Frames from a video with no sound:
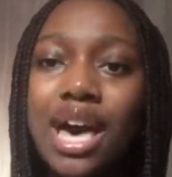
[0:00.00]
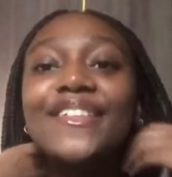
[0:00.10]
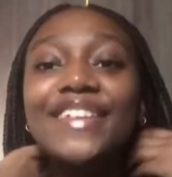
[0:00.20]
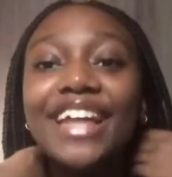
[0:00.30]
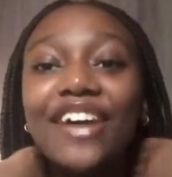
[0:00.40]
I
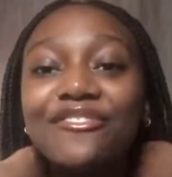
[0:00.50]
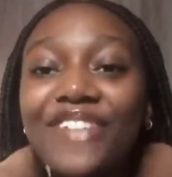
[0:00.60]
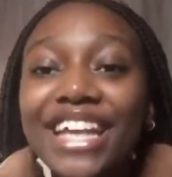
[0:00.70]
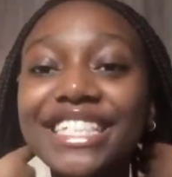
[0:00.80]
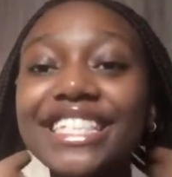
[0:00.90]
don't really have
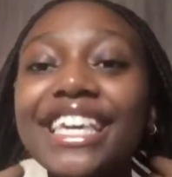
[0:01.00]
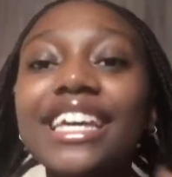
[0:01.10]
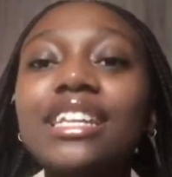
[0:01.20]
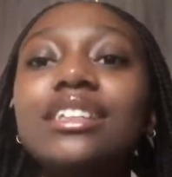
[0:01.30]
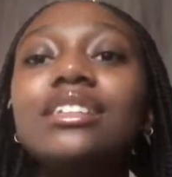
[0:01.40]
bad
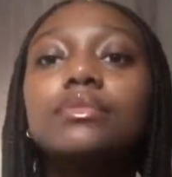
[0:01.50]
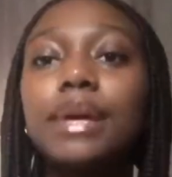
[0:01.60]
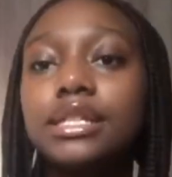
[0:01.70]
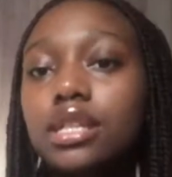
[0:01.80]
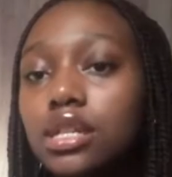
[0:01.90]
skin.
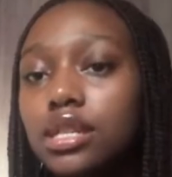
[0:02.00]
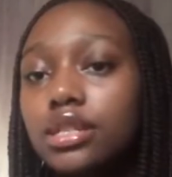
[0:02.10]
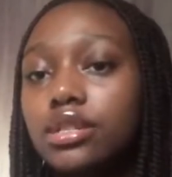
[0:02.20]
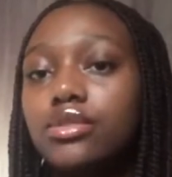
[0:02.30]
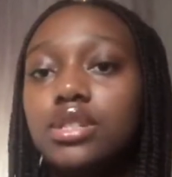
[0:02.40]
Bad skin
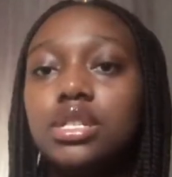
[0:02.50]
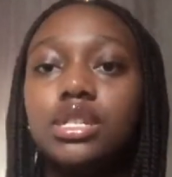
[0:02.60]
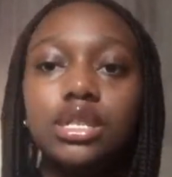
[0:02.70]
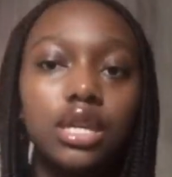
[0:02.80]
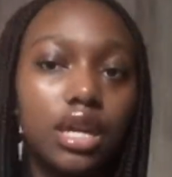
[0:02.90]
isn't really a
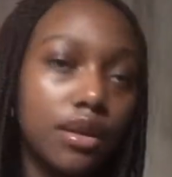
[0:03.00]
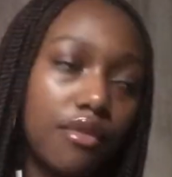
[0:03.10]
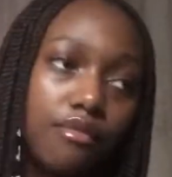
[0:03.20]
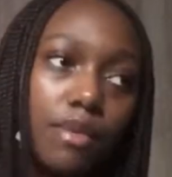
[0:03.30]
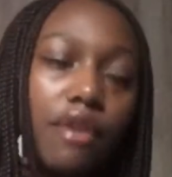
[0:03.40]
thing
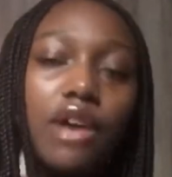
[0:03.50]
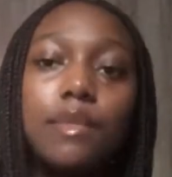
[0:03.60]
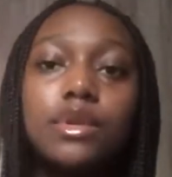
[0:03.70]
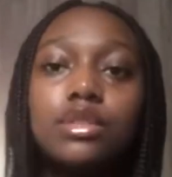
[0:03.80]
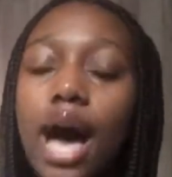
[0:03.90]
in my
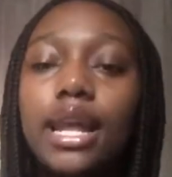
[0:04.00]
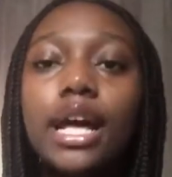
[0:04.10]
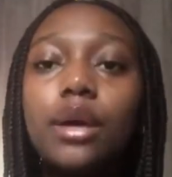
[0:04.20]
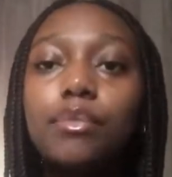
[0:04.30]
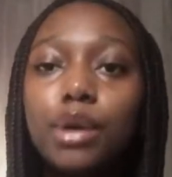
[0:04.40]
family. I
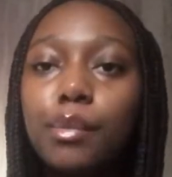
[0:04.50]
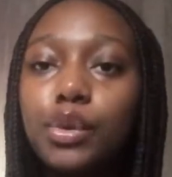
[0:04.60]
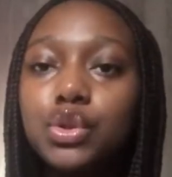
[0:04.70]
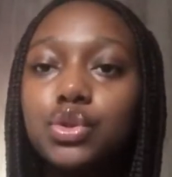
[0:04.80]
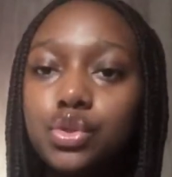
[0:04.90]
like
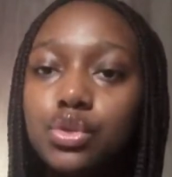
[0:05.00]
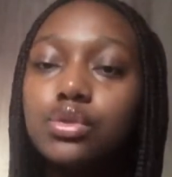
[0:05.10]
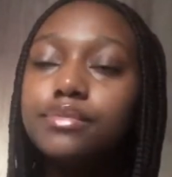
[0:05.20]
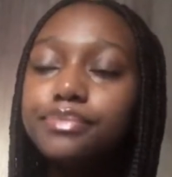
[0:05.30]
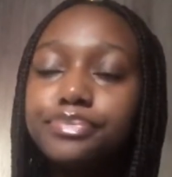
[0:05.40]
pimples do.